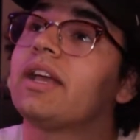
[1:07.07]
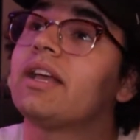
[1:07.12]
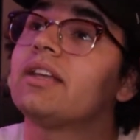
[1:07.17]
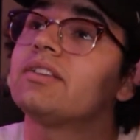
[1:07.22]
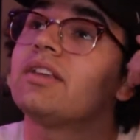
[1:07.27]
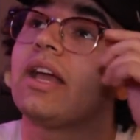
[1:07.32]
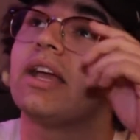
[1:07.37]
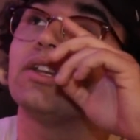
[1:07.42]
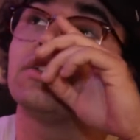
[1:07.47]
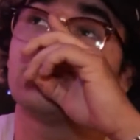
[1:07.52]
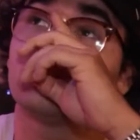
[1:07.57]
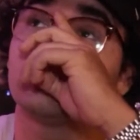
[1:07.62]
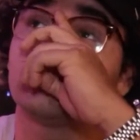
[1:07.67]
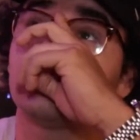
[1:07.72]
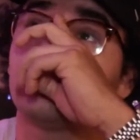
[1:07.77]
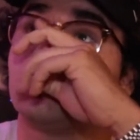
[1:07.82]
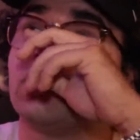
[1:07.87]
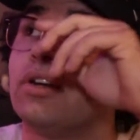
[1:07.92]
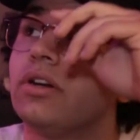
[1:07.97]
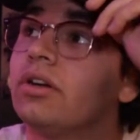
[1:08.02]
guess I had just
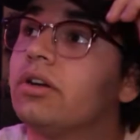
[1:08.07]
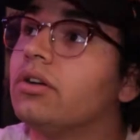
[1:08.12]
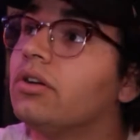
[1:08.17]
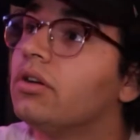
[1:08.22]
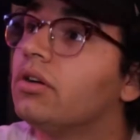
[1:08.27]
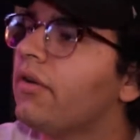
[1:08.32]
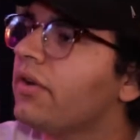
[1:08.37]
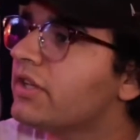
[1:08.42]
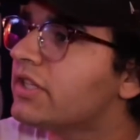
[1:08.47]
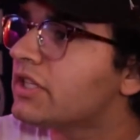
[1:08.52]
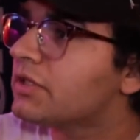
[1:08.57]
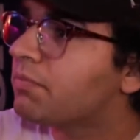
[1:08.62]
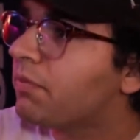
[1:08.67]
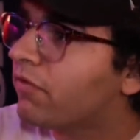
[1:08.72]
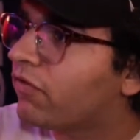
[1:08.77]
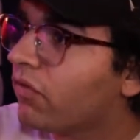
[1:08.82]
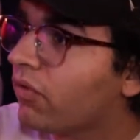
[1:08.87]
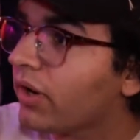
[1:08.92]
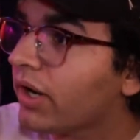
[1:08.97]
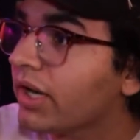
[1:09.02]
turned, oh, this is
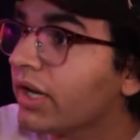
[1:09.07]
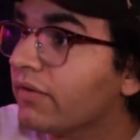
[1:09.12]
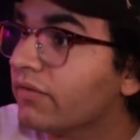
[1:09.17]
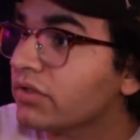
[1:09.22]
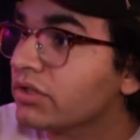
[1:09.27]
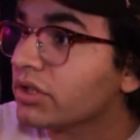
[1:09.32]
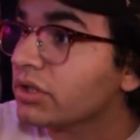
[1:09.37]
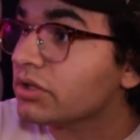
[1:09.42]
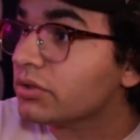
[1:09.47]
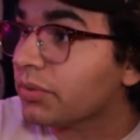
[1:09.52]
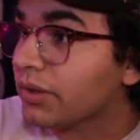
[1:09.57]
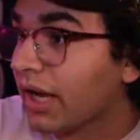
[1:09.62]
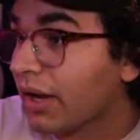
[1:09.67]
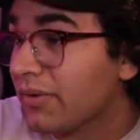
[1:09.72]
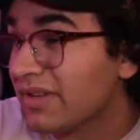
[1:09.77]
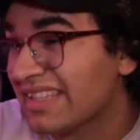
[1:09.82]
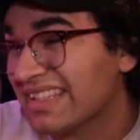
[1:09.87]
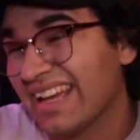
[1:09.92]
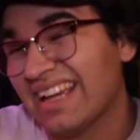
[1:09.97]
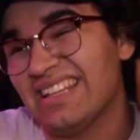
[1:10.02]
before I even turned 20. I
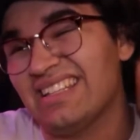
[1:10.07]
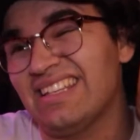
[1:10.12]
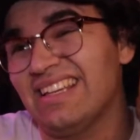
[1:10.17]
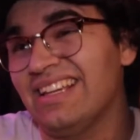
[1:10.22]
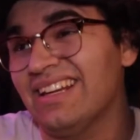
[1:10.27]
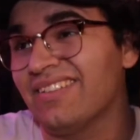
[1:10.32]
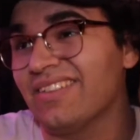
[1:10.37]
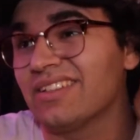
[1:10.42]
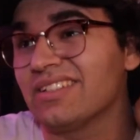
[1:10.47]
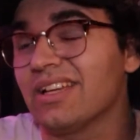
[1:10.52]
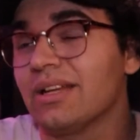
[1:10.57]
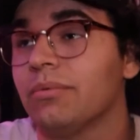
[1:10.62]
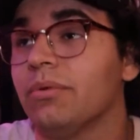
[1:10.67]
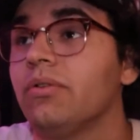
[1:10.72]
was 19 at the time.